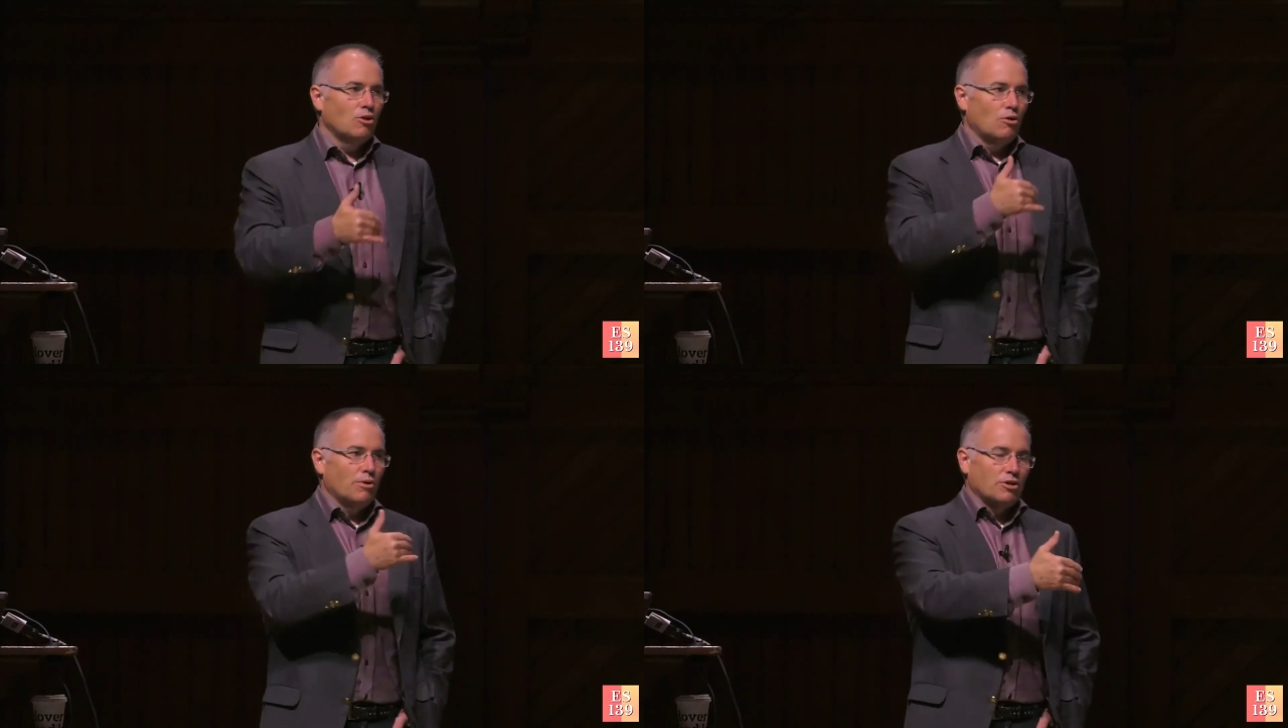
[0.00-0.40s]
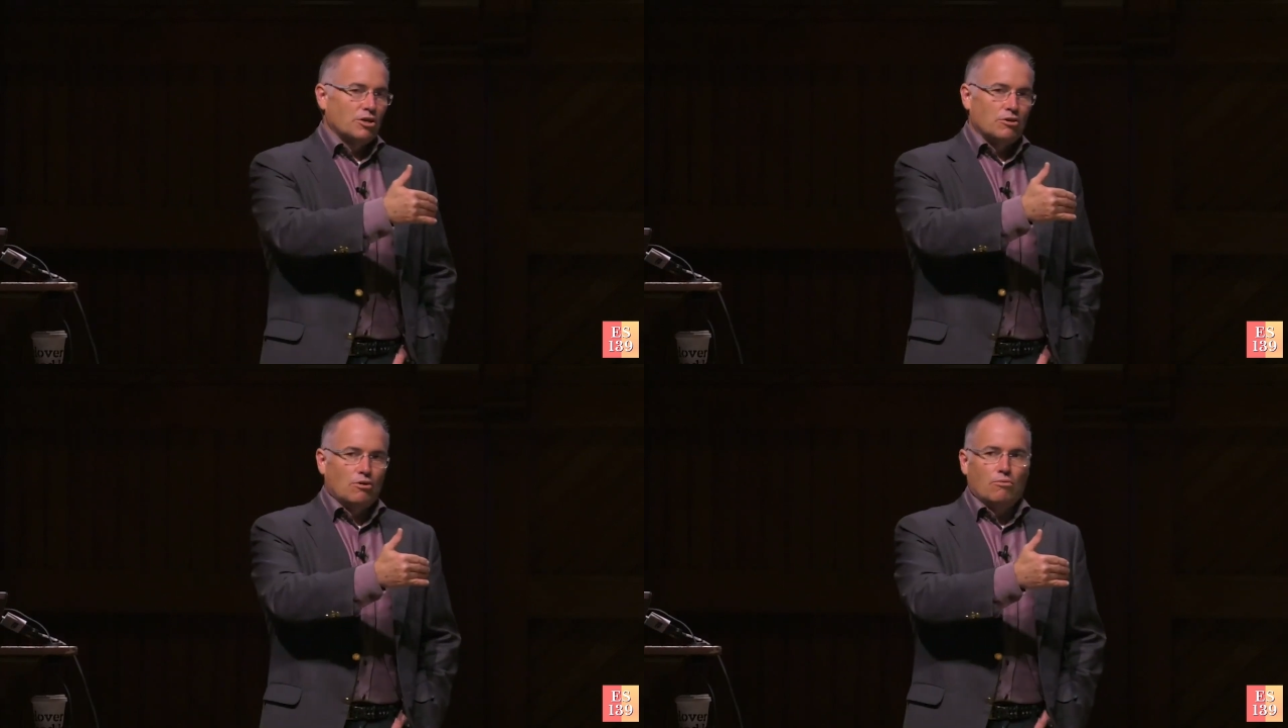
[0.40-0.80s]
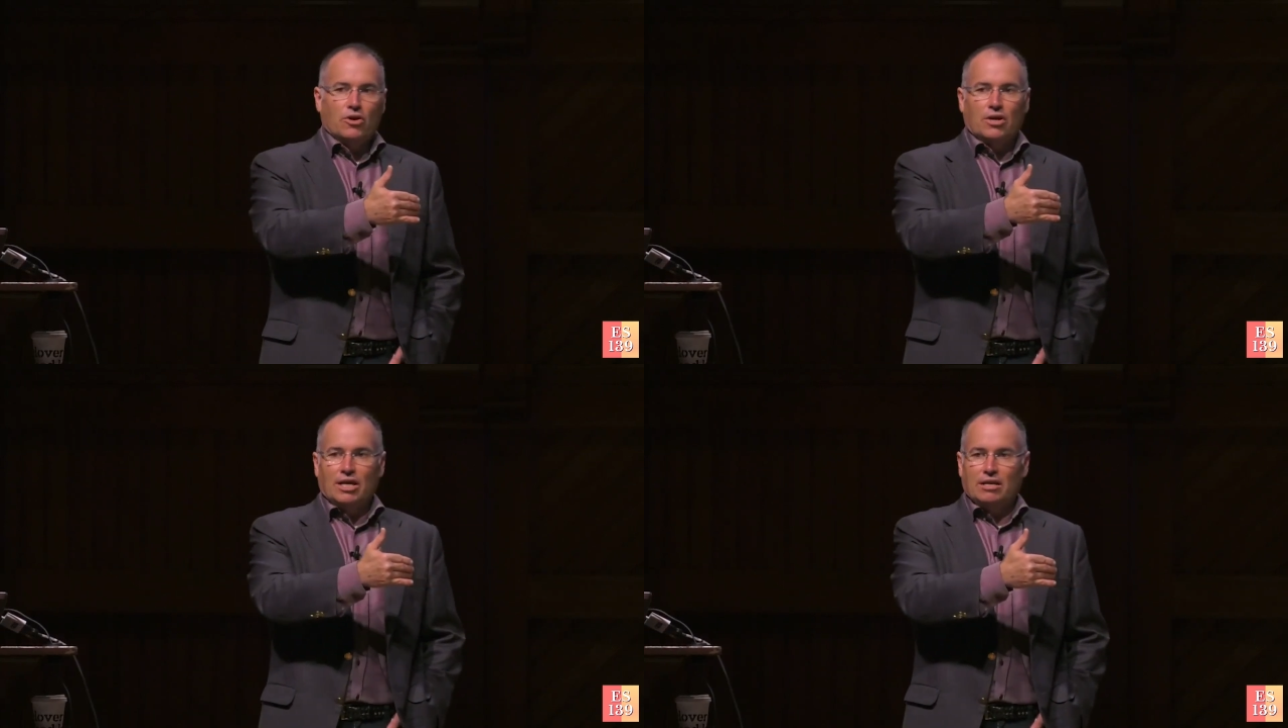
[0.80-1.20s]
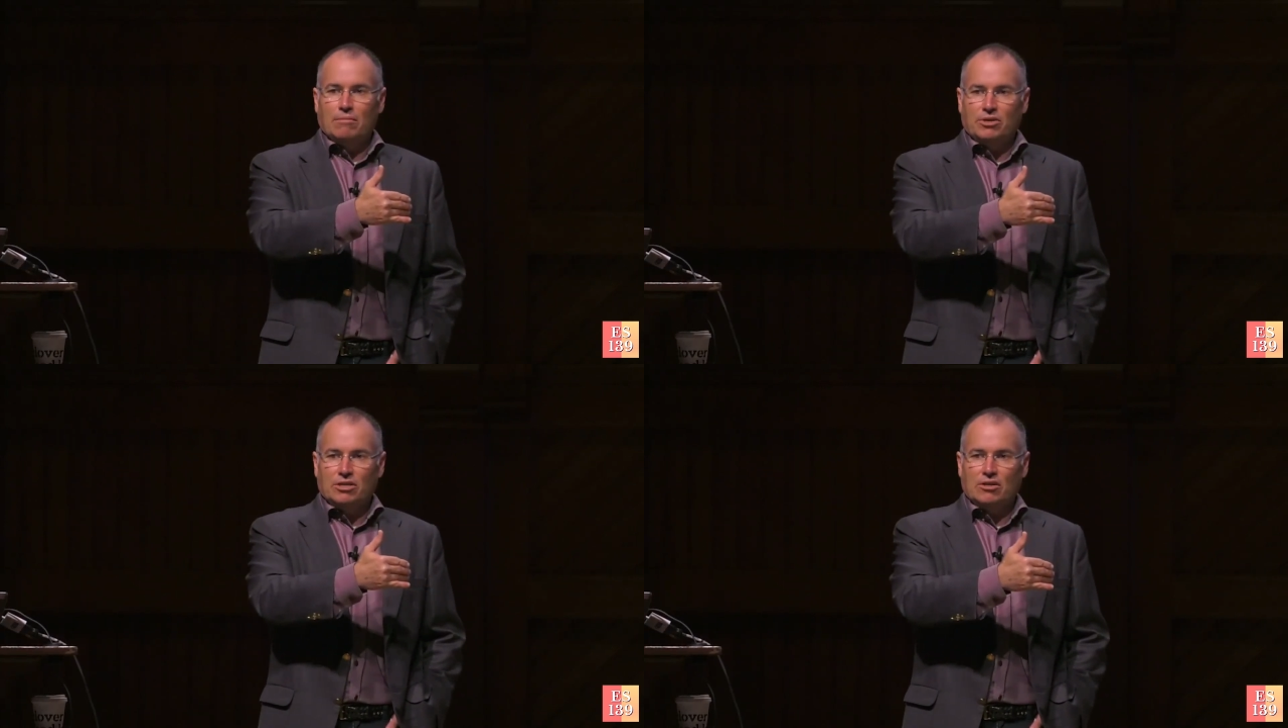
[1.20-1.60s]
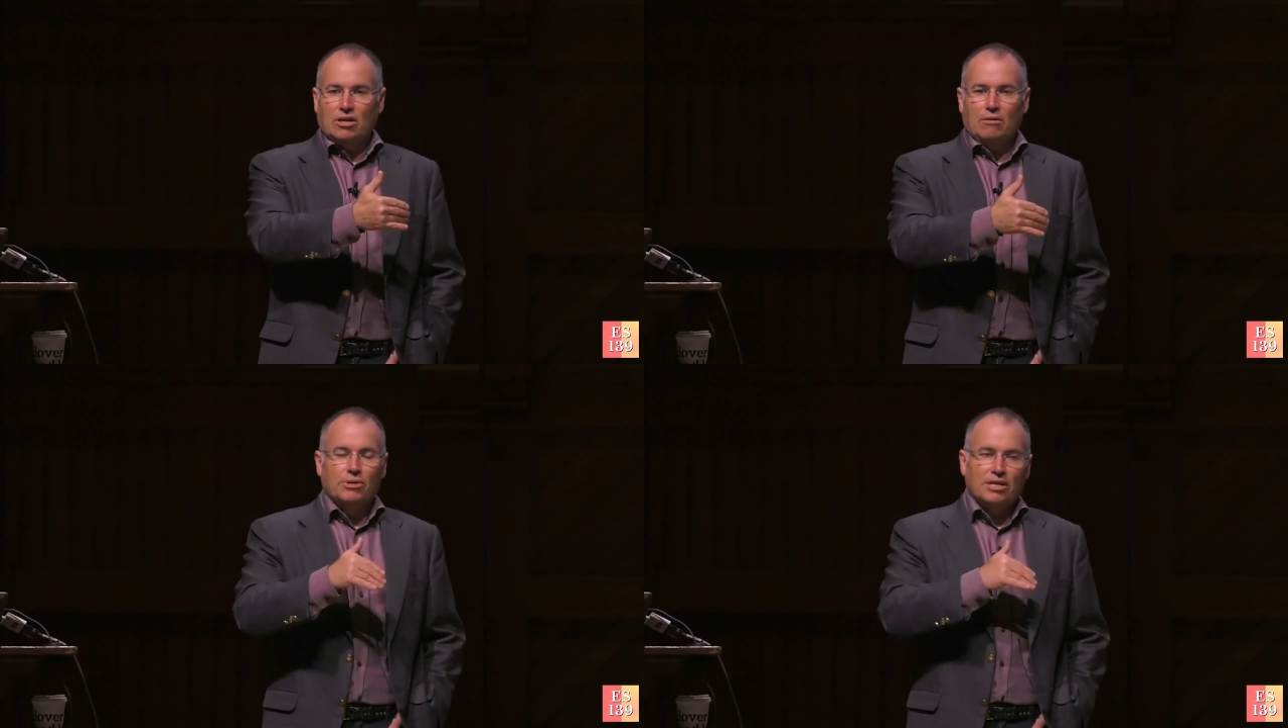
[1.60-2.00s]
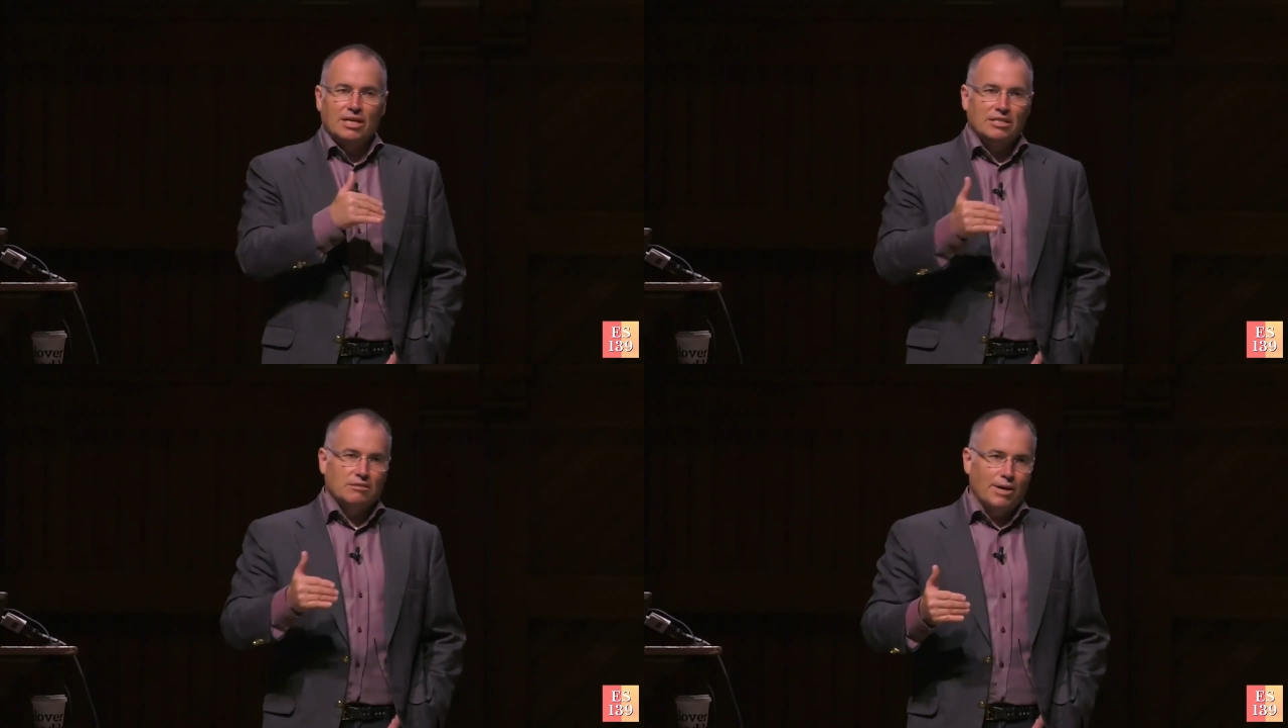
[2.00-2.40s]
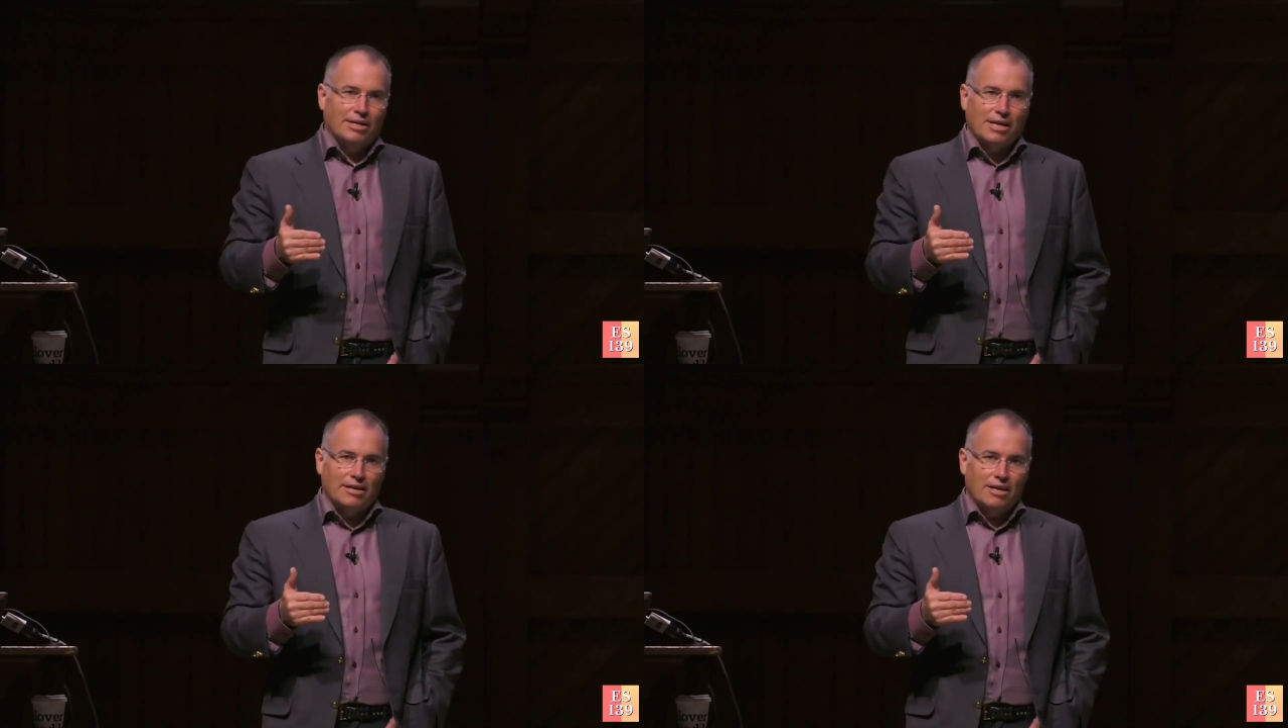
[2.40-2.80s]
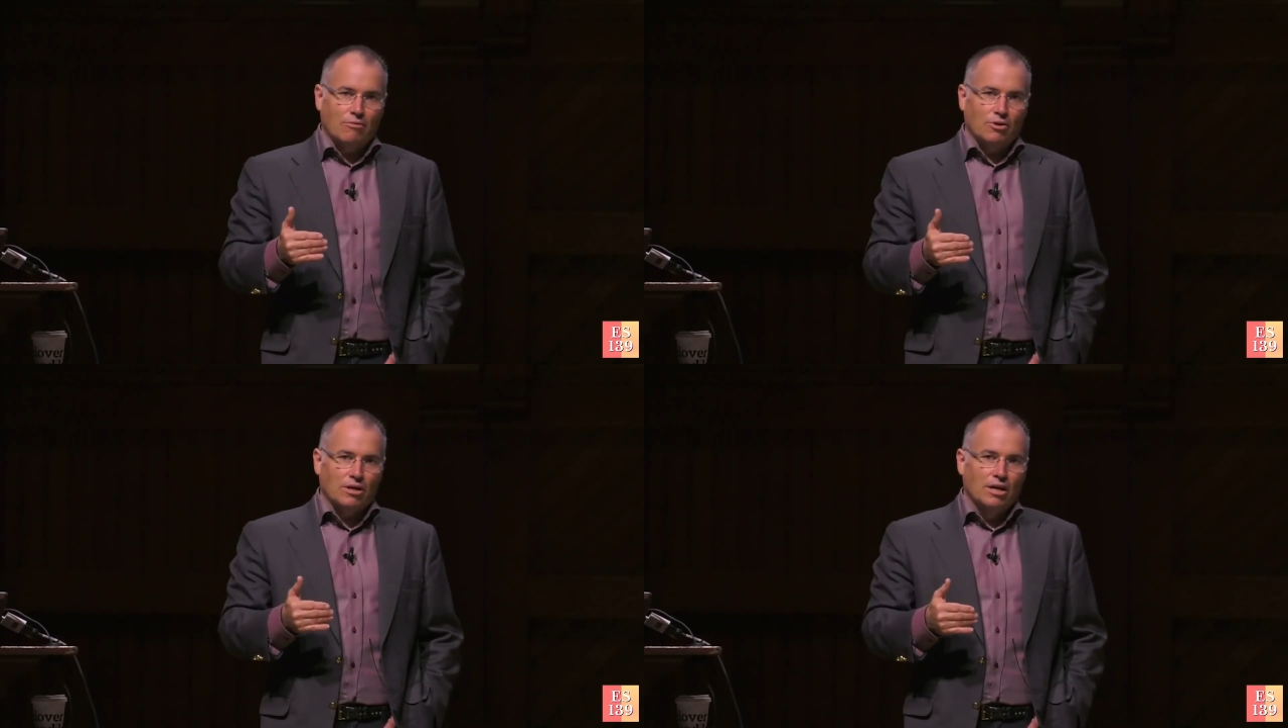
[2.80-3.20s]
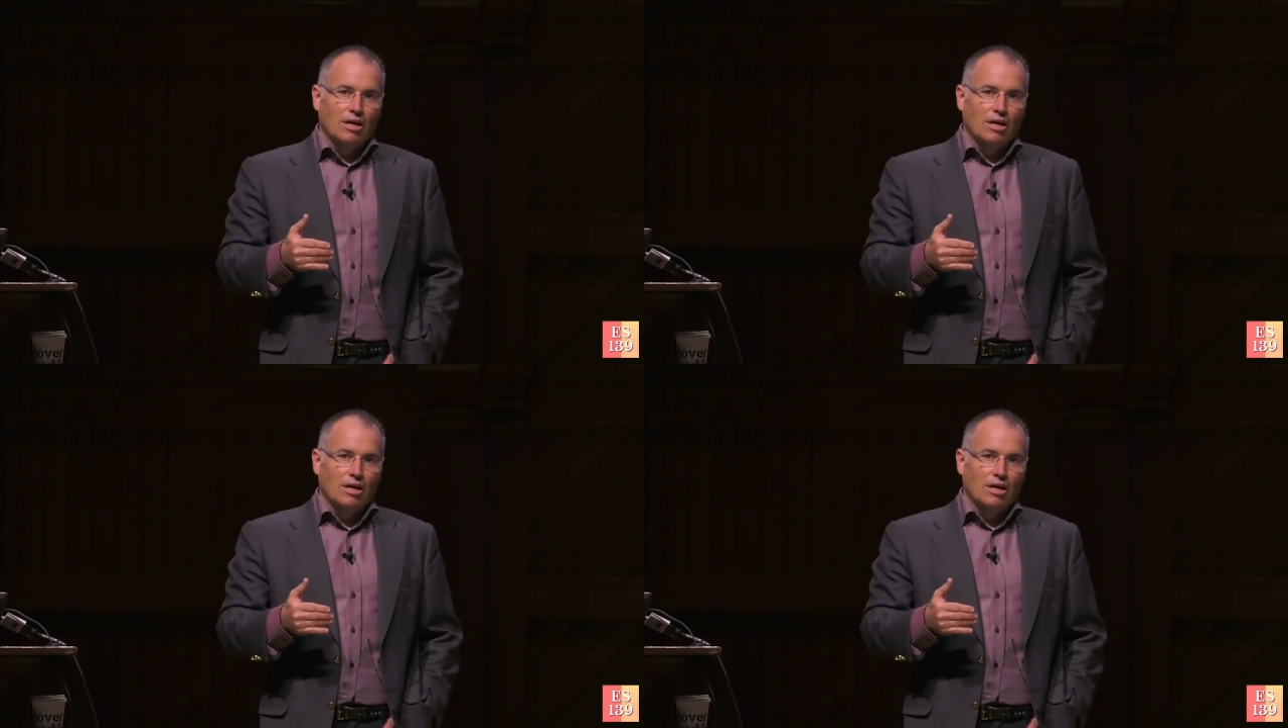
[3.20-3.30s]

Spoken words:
or whether you're going to go work in a particular company, it's about that network.